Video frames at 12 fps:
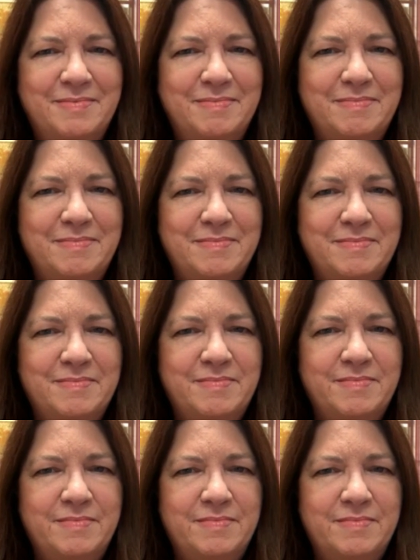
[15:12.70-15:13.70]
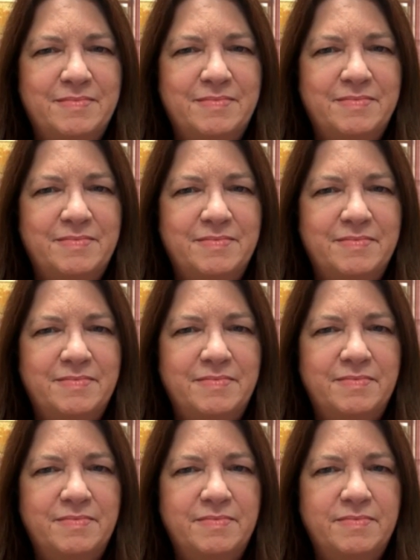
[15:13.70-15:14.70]

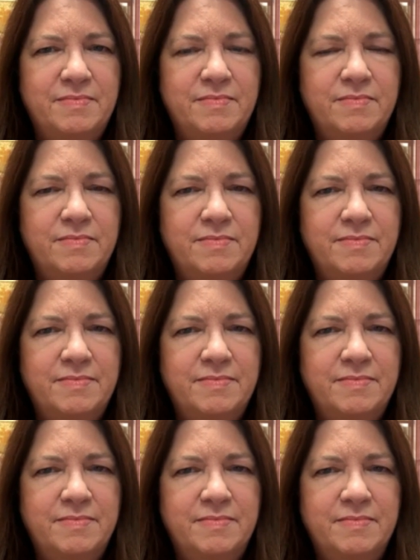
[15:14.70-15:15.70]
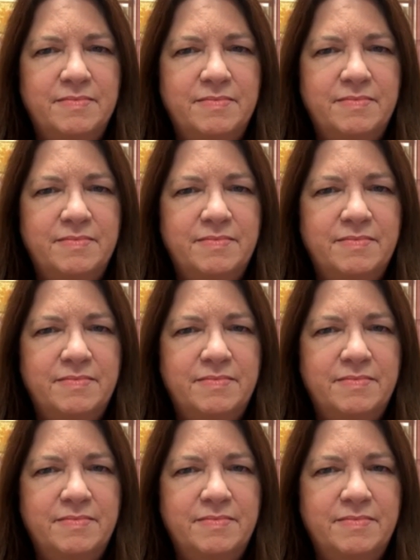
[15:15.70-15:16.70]

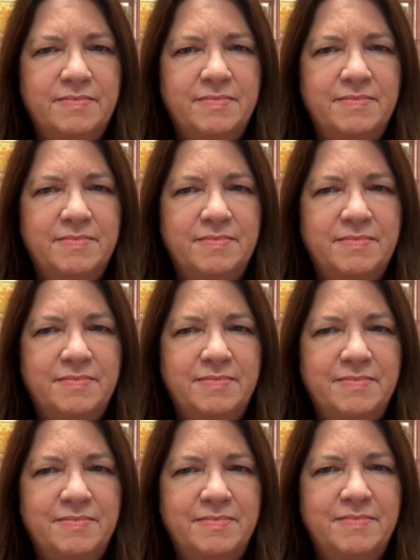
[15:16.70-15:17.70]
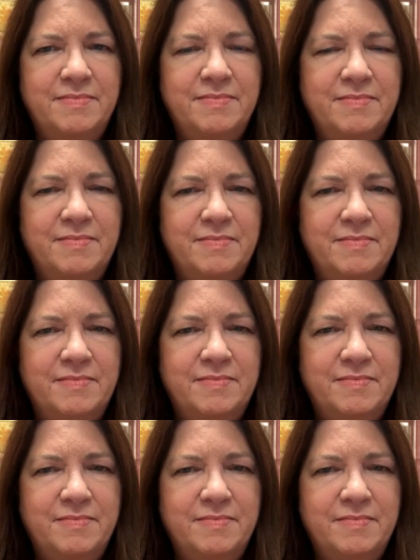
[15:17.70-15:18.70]

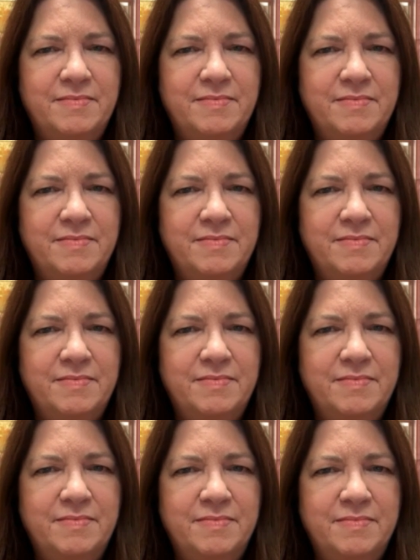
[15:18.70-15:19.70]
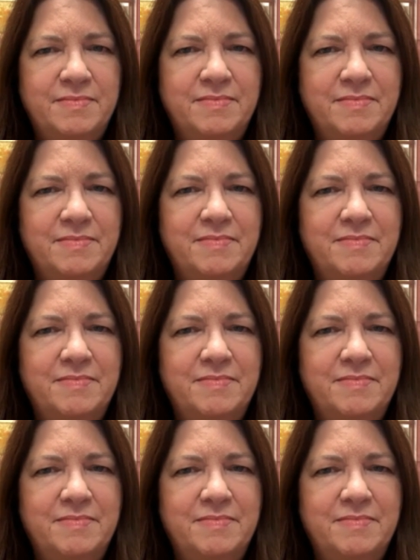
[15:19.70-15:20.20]
[no speech]